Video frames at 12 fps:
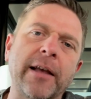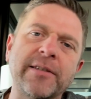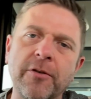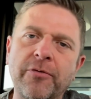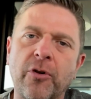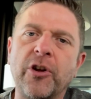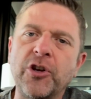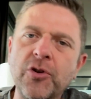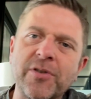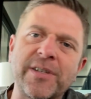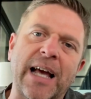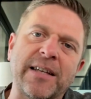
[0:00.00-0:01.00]
So for
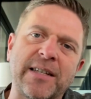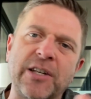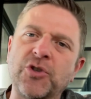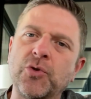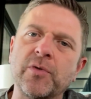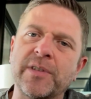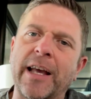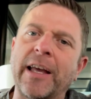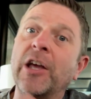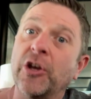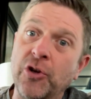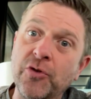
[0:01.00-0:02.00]
user testing, tools like
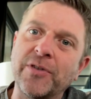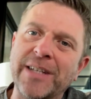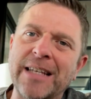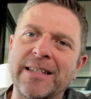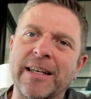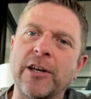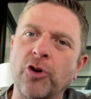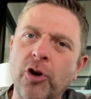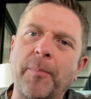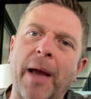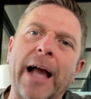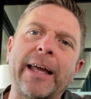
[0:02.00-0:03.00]
User Testing,
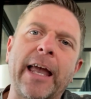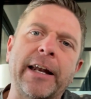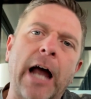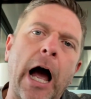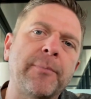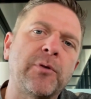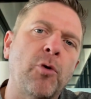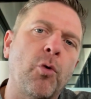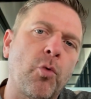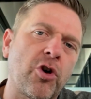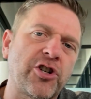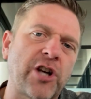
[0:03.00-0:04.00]
Lookback, and Optimal
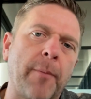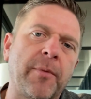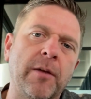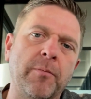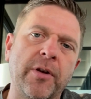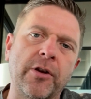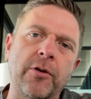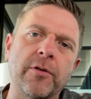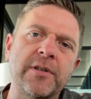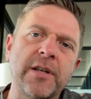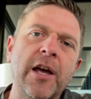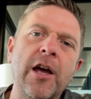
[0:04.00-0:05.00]
Workshop can be
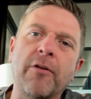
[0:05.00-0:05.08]
used.